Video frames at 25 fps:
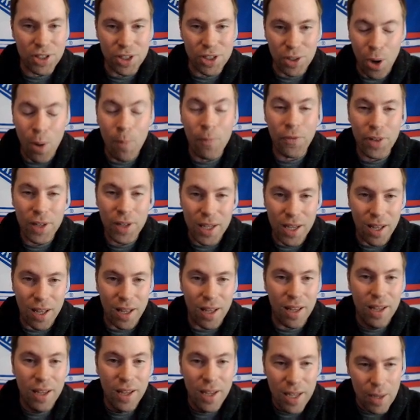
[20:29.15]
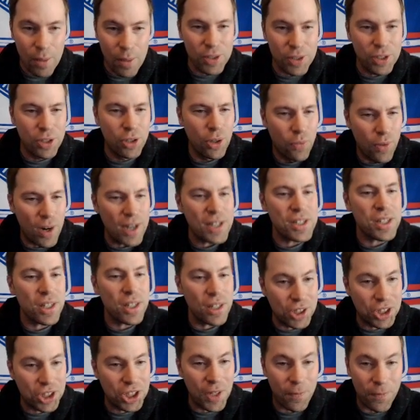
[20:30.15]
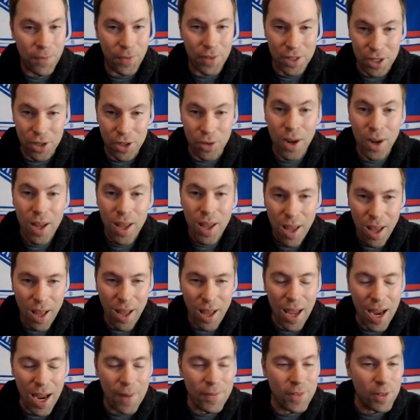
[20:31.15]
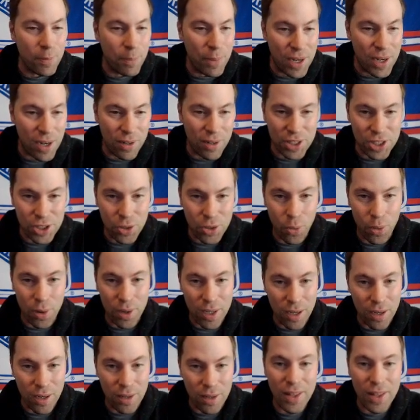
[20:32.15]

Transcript: So hopefully uh, it was a good rest of the shift for you uh, after Panarin scored here.